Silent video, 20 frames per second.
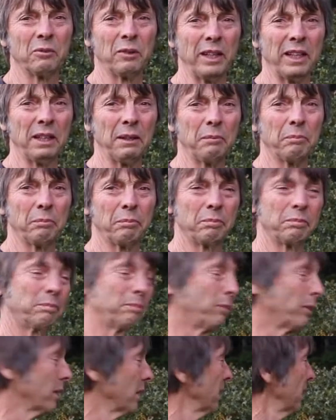we
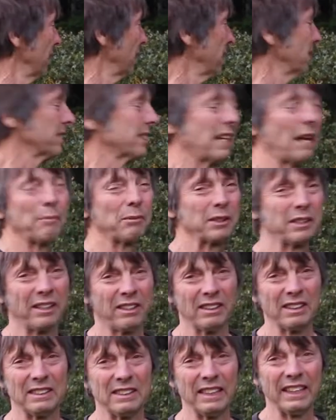put a legal
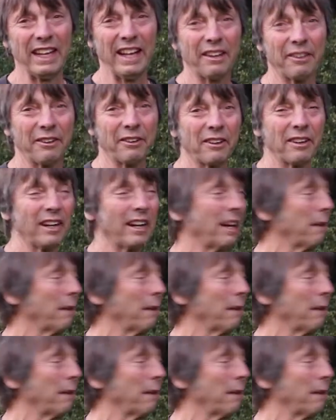cemetery together, and